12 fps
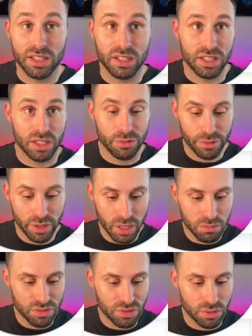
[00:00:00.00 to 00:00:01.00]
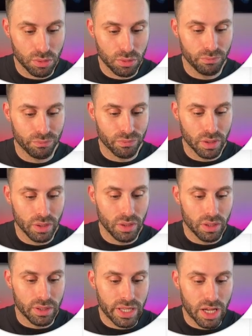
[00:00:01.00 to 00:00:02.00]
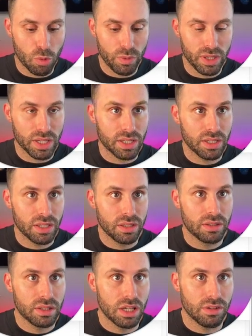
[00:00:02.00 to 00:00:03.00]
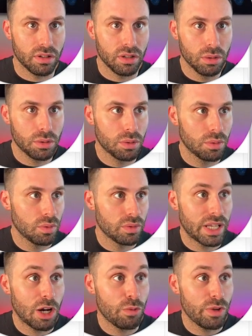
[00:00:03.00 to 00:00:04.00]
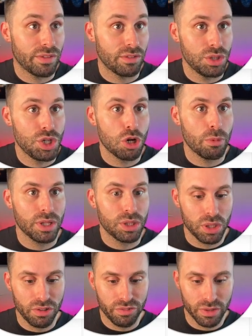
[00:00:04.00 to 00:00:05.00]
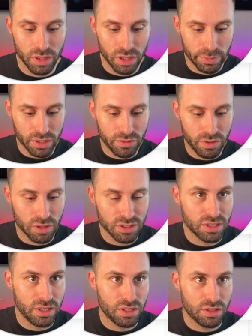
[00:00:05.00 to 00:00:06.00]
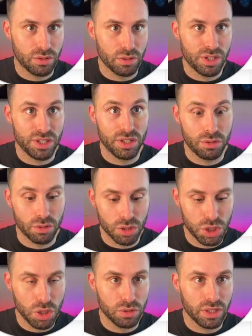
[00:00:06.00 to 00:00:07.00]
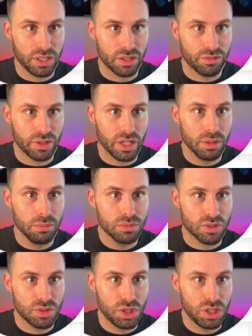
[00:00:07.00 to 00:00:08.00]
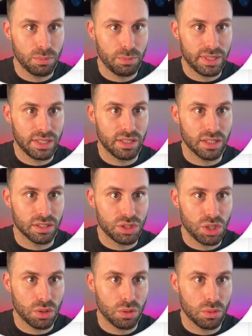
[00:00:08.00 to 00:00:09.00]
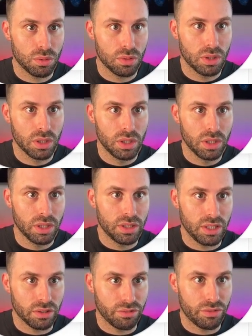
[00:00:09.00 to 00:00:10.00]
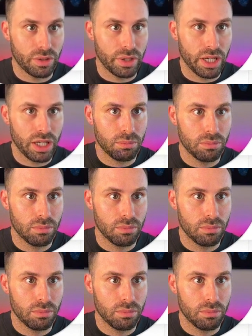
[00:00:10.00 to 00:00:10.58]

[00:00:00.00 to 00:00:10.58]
data frame. So now we can have a look. Now we have the geometry field, but we also need to turn it into a geodata frame. So gtpd.geodata frame